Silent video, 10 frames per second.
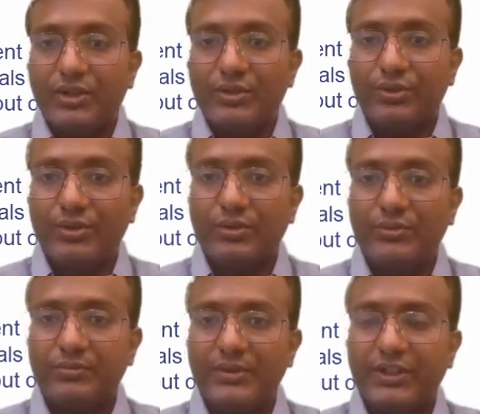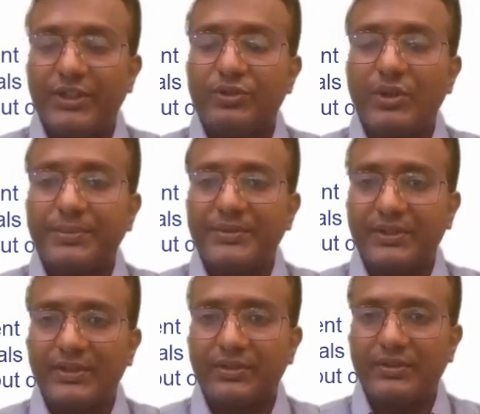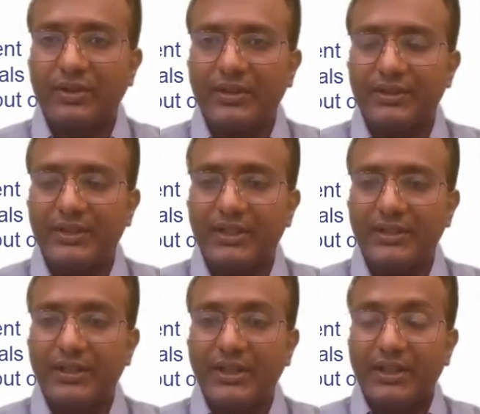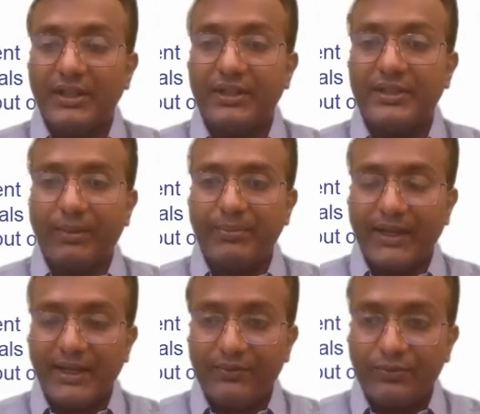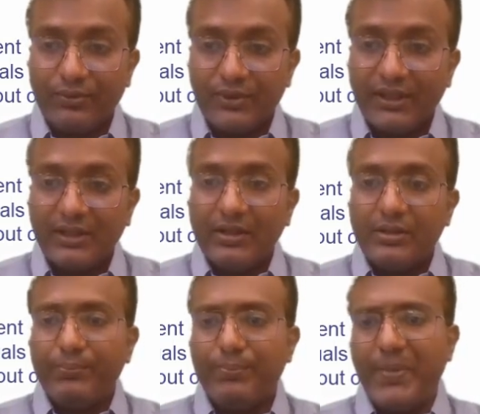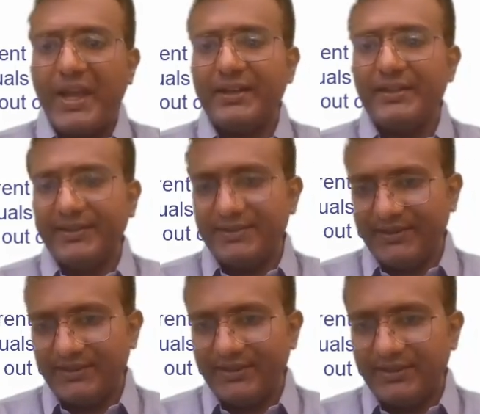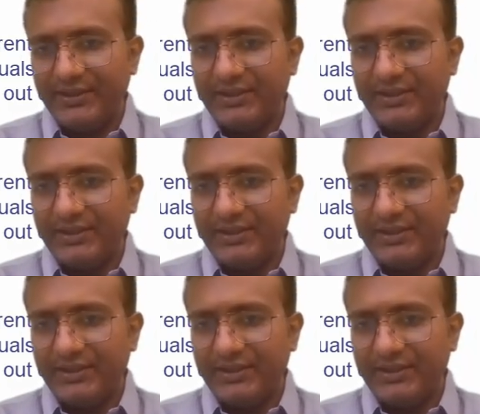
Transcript: So the Kirchhoff's current law, here it is applied to the parallel circuit.